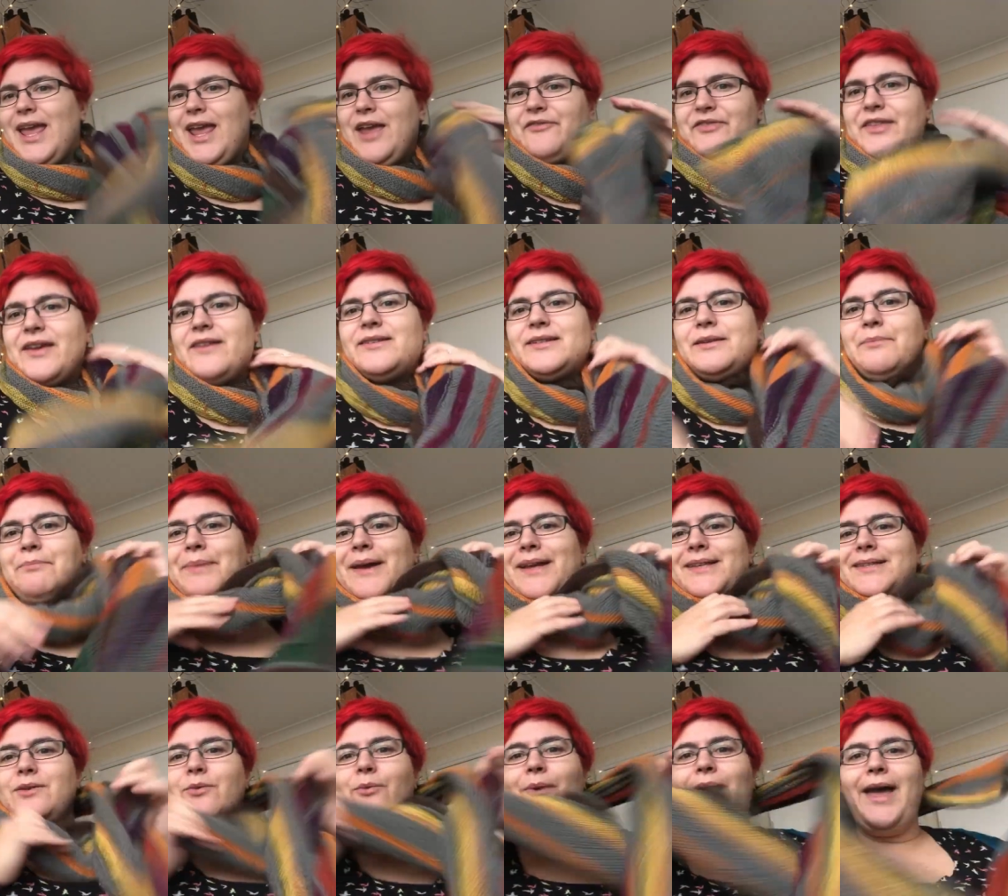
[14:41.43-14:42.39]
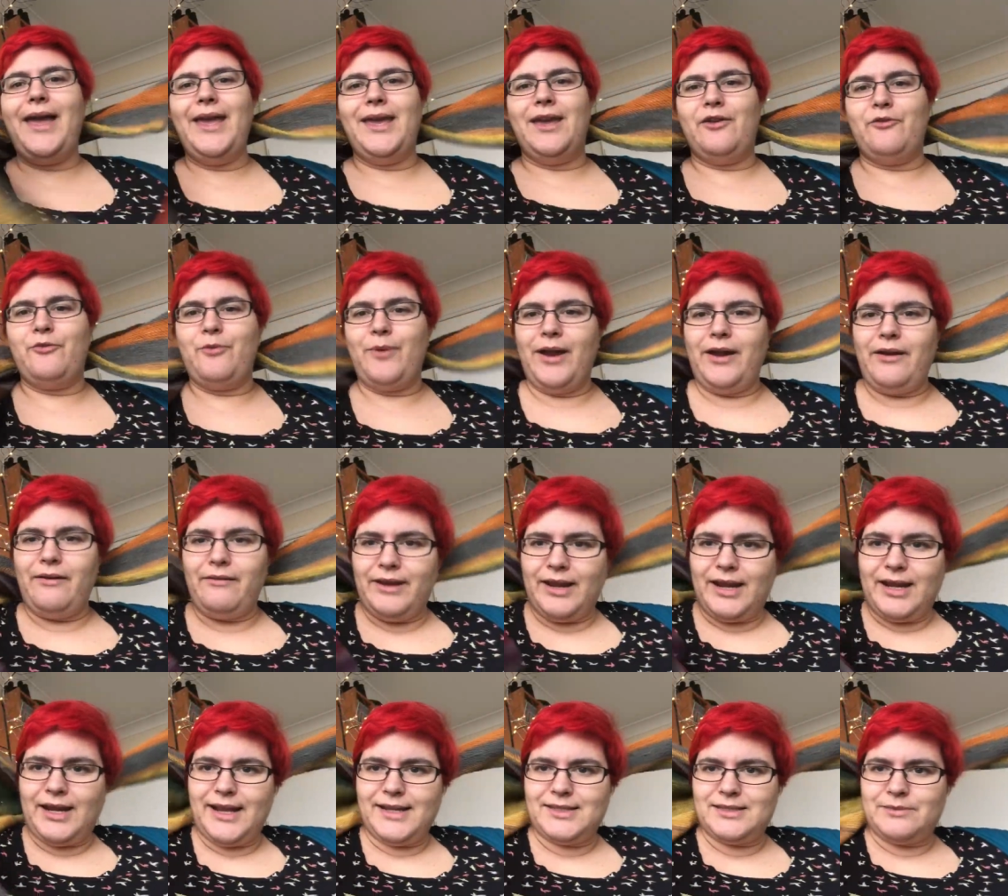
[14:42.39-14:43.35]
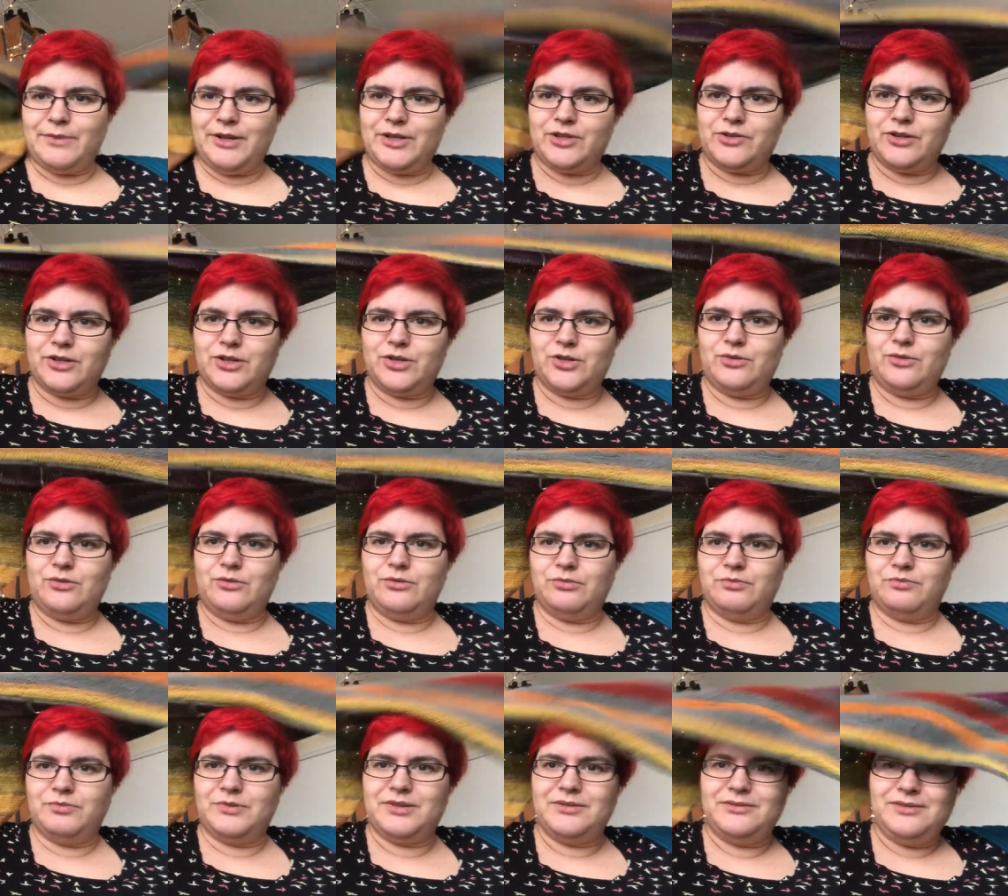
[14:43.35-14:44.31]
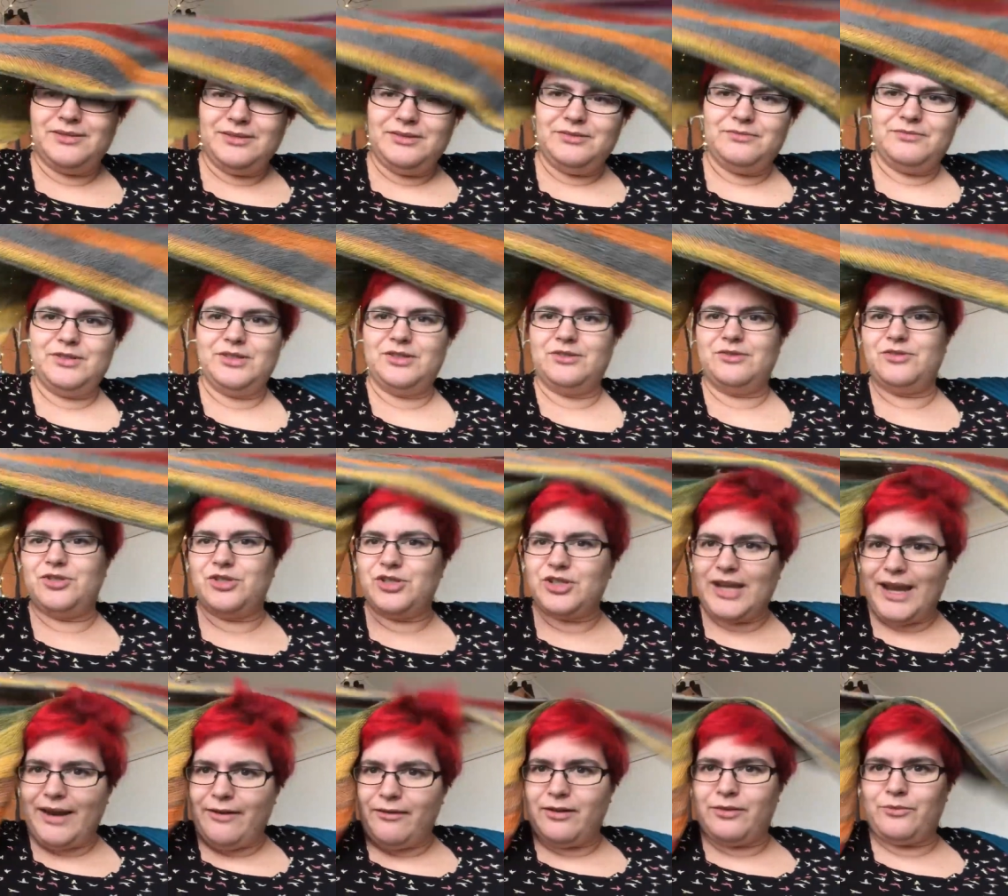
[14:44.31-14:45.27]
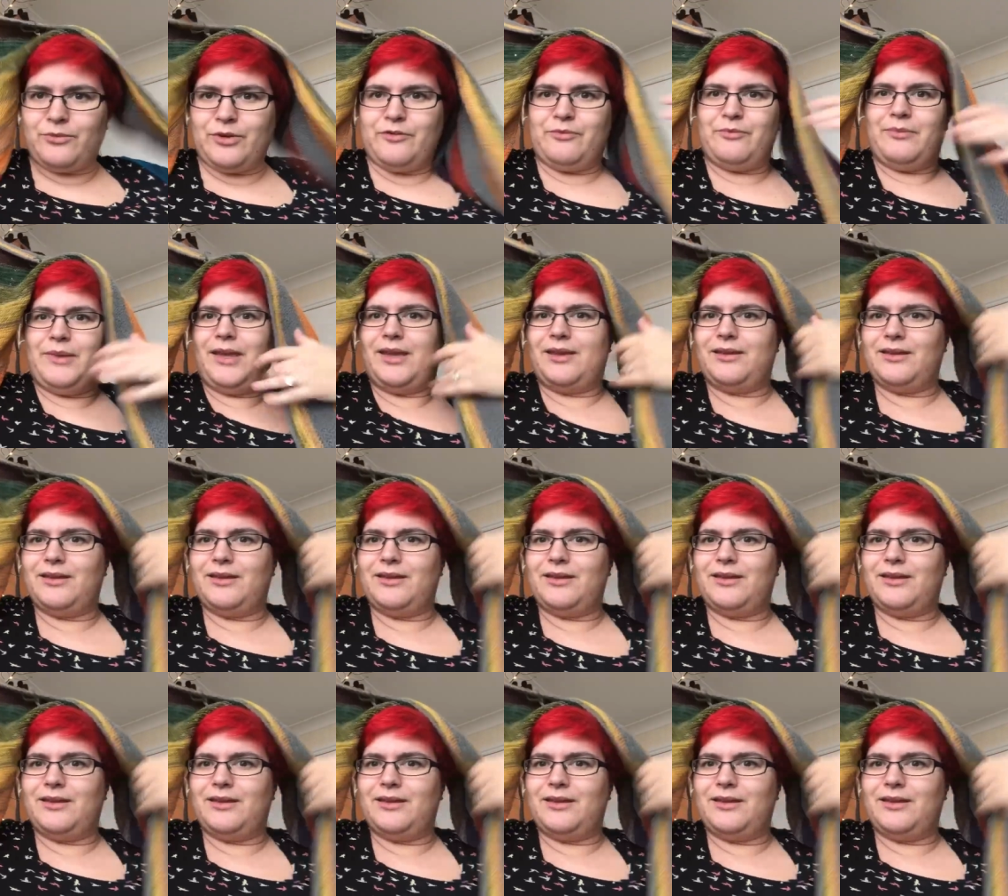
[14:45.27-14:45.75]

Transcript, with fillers: If there's a better way of wearing an asymmetric shawl, can you share it with me?